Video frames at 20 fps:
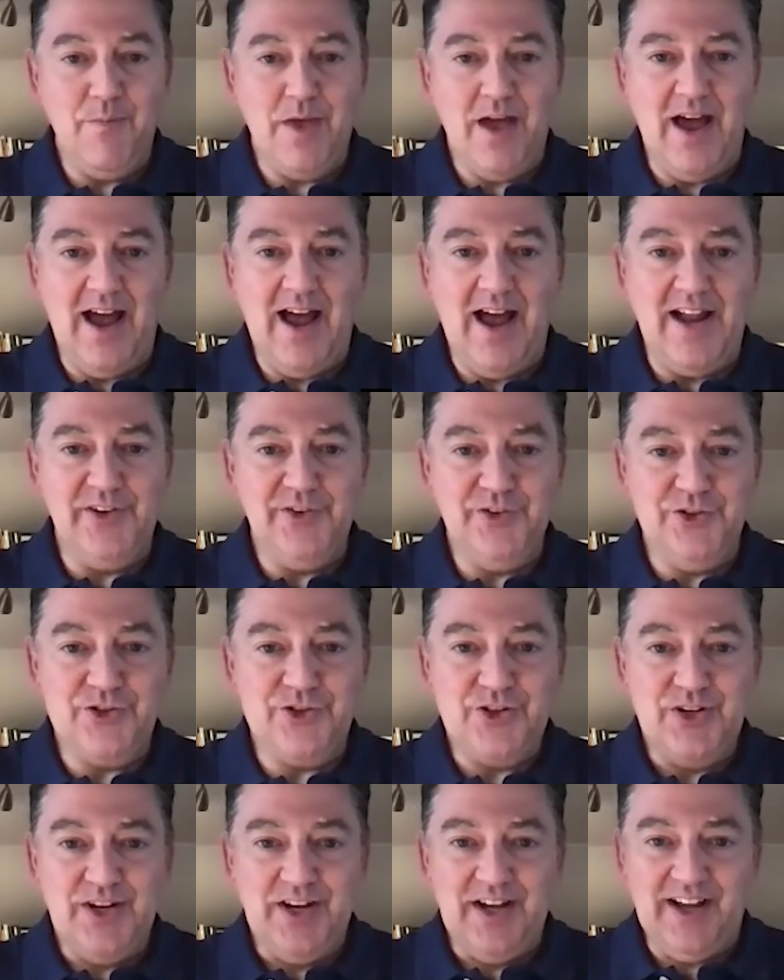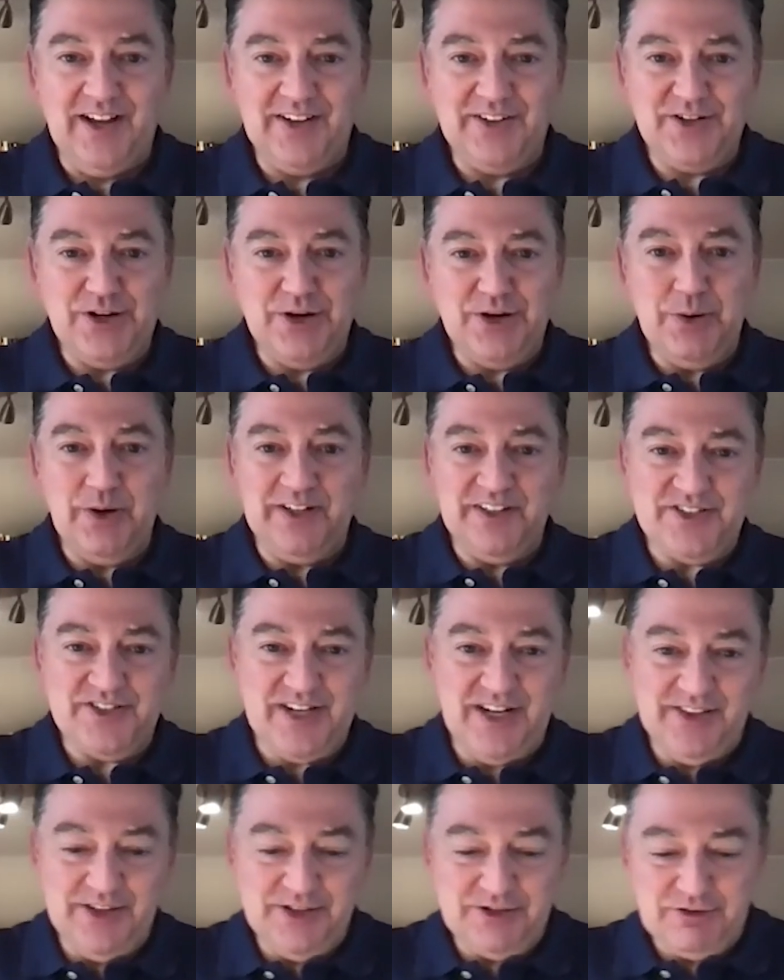And you
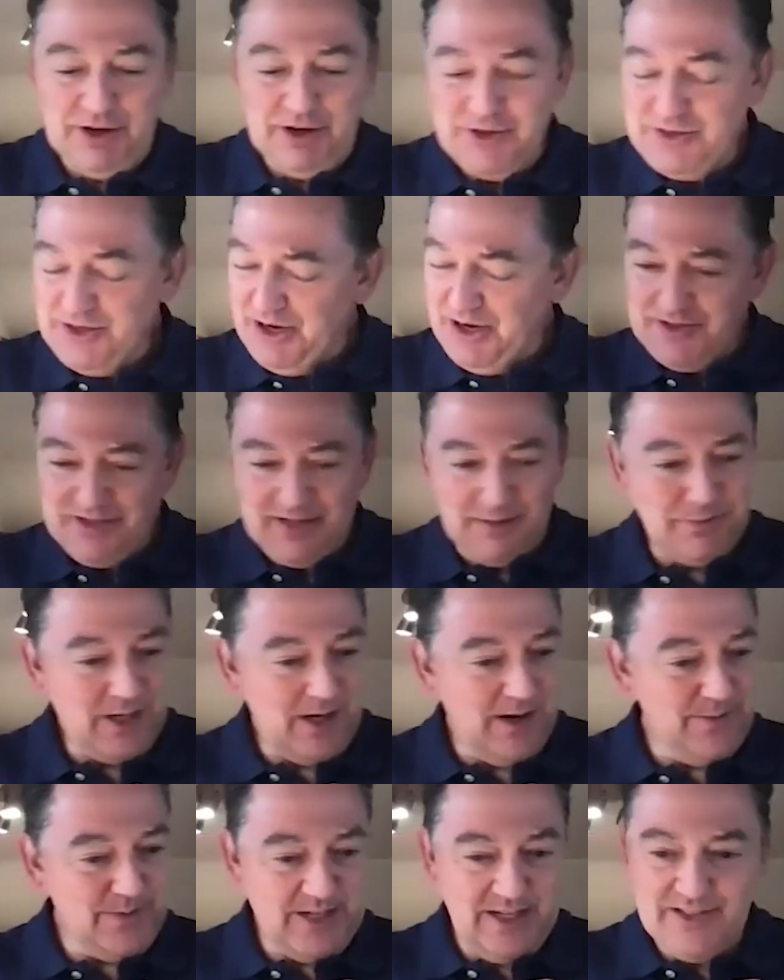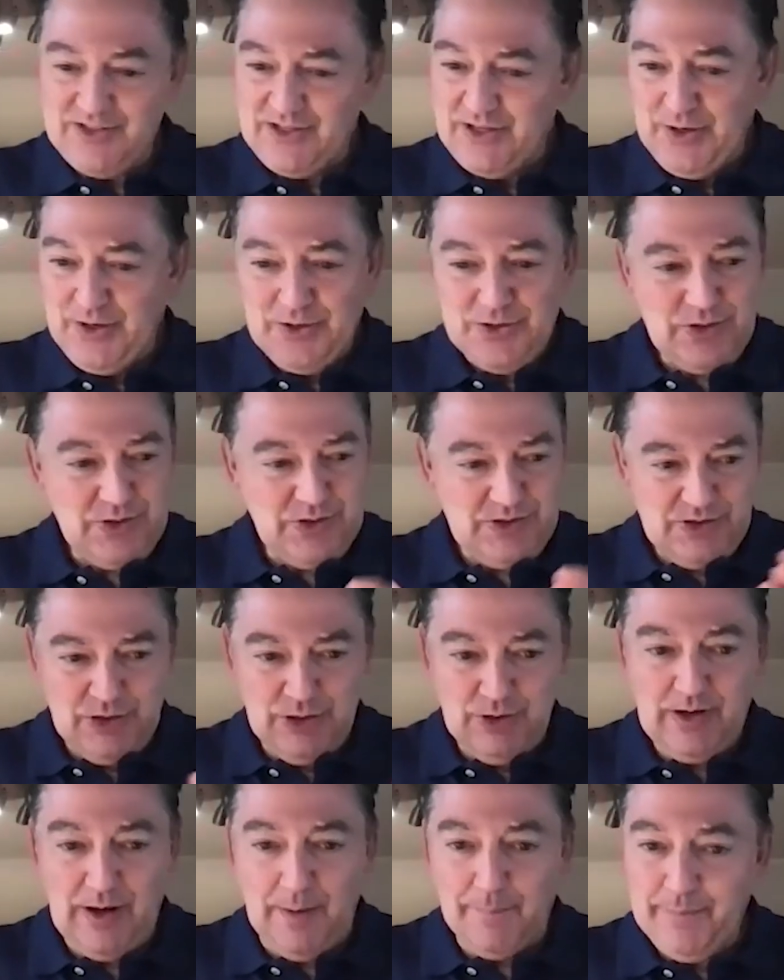understand this, Rose, you know, sometimes it's
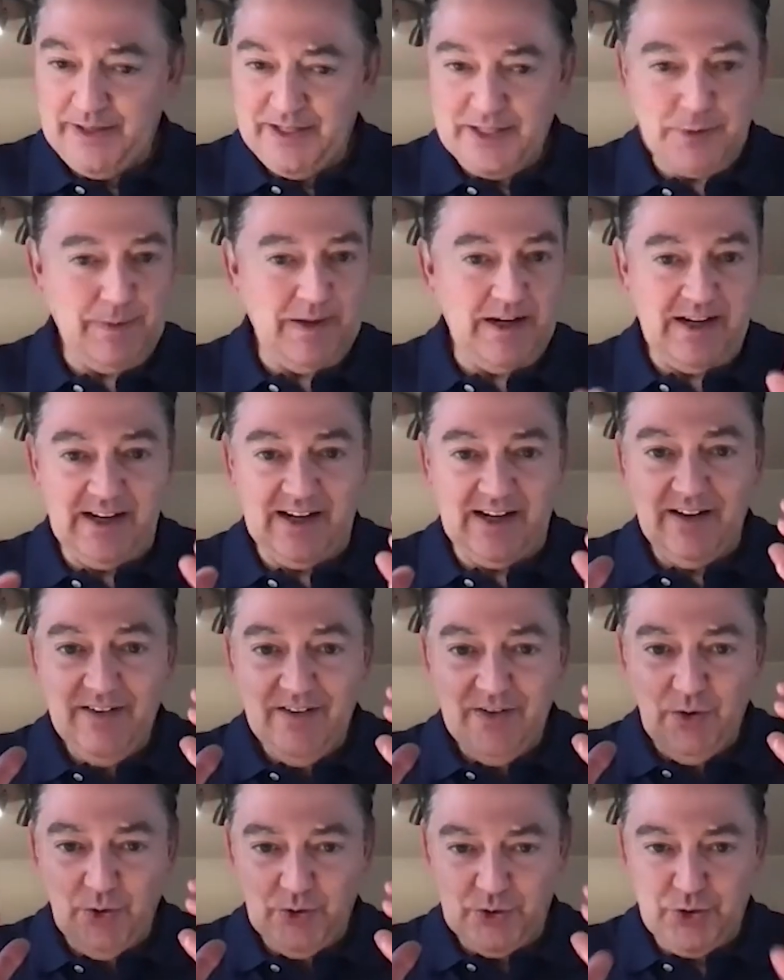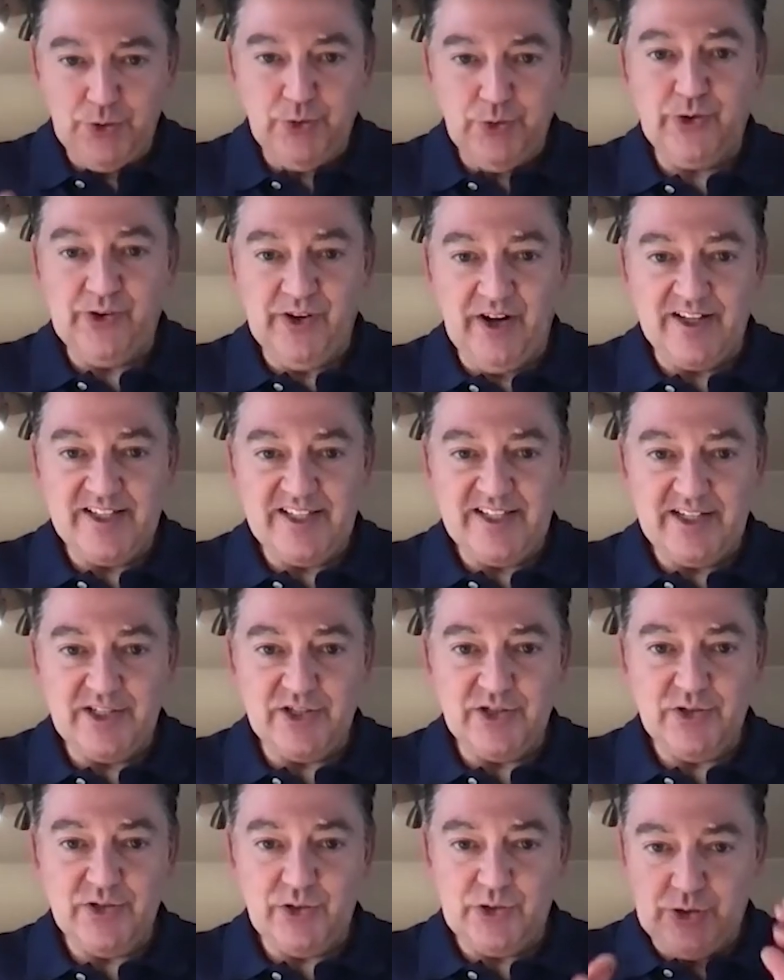two companies speaking, or two
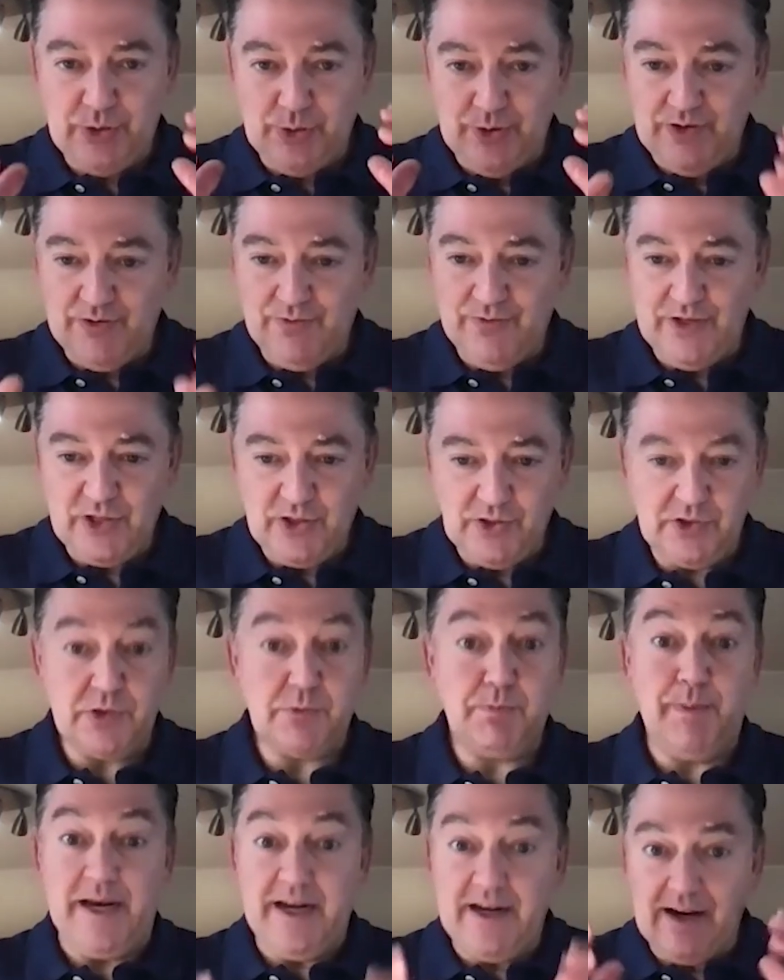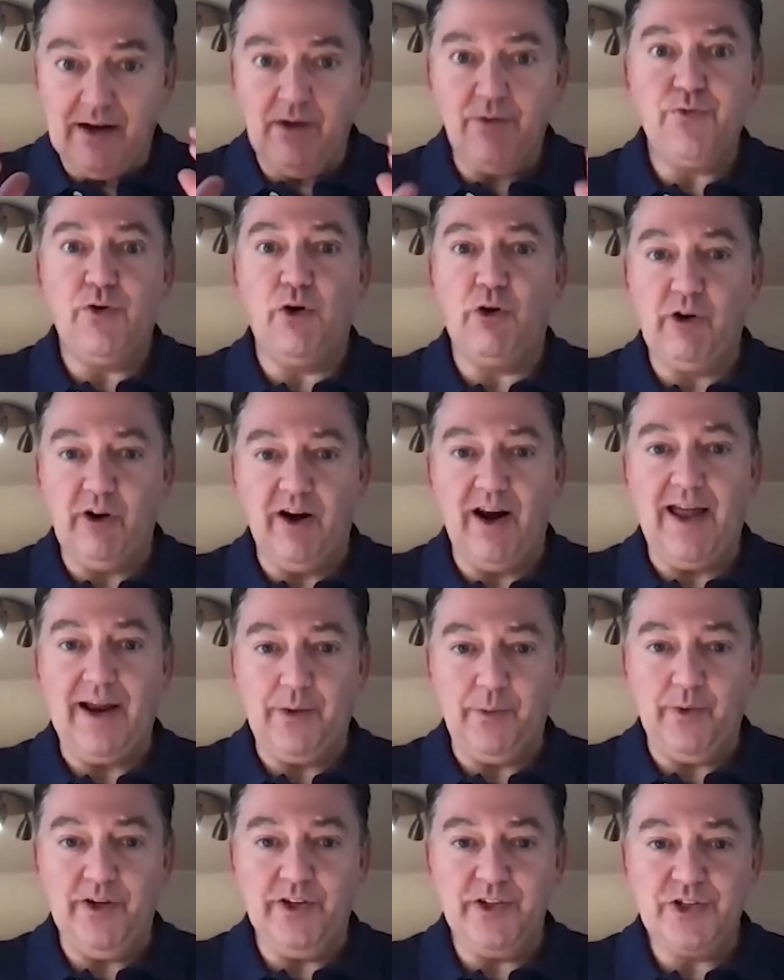organizations or two individuals speaking a foreign
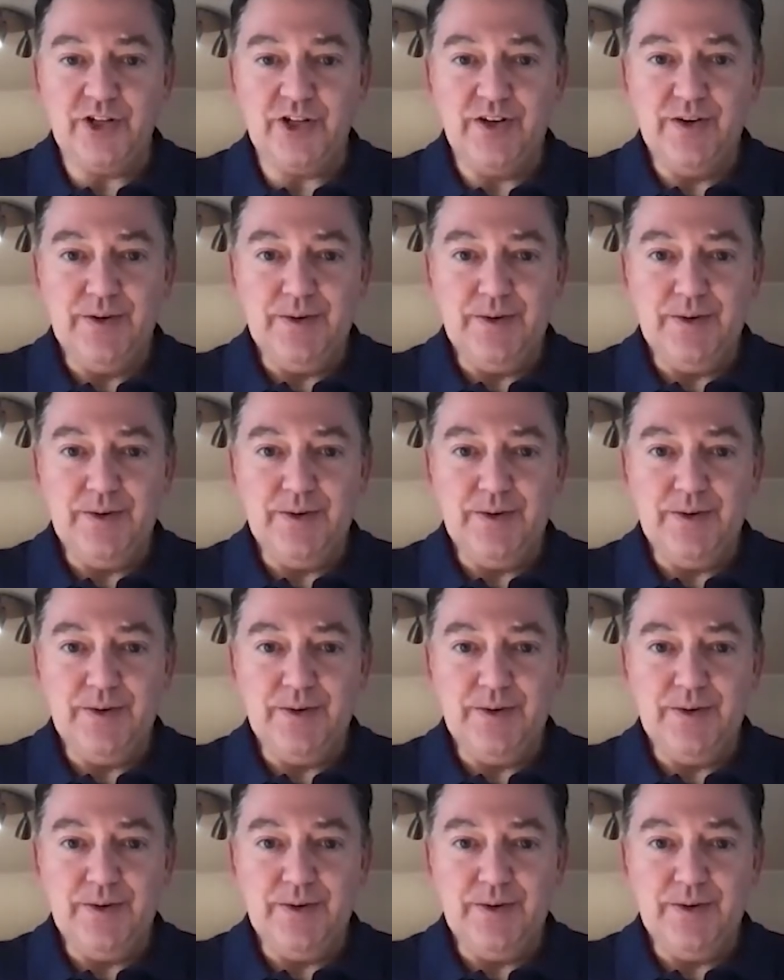language.